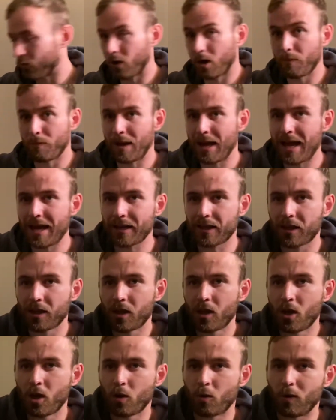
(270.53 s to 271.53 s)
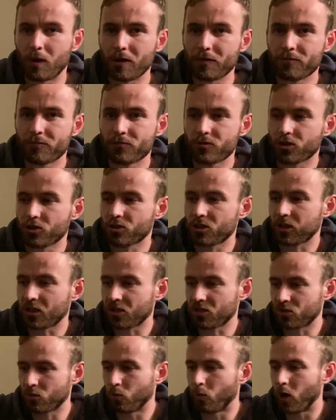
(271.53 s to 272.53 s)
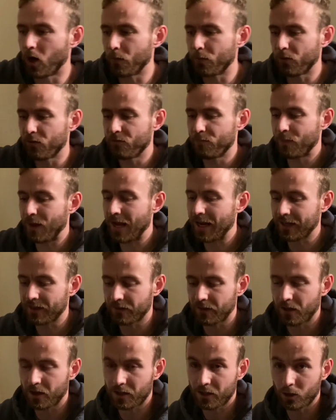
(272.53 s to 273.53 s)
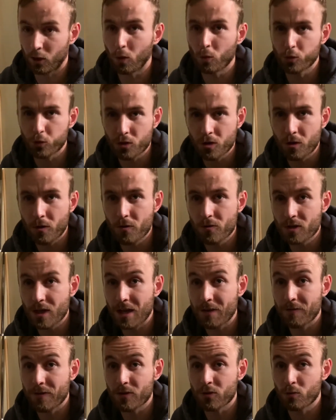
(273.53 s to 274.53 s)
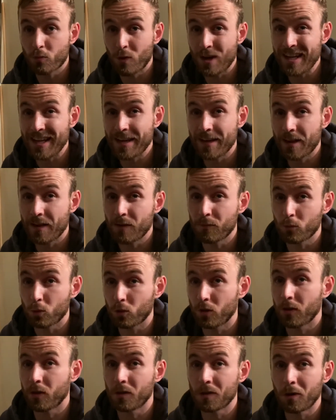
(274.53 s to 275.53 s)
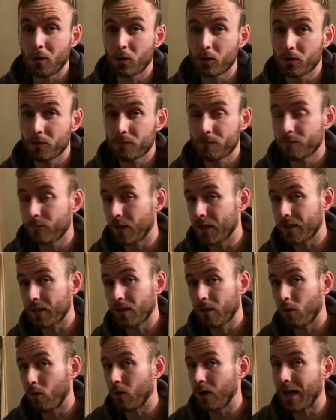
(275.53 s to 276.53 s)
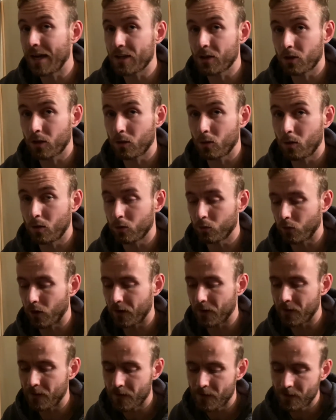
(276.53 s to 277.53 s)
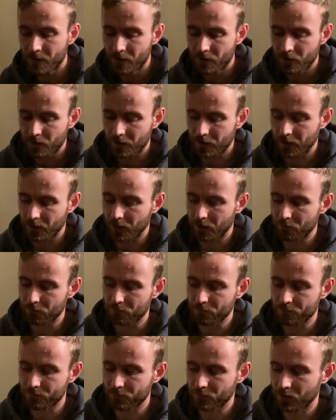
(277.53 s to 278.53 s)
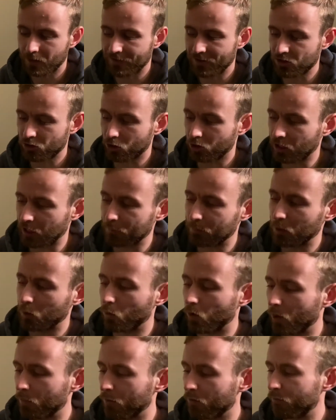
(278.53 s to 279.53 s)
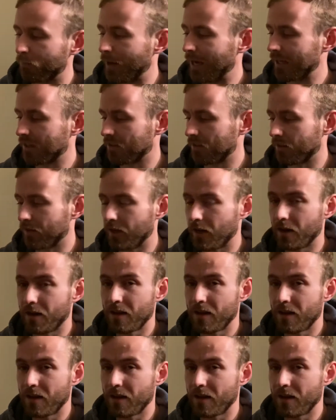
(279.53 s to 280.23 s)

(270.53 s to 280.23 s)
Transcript: a bag with just like a waterproof bag that I can also use if it's raining and I'm going on a long hike or a long run. I've actually got a couple of waterproof bags in there.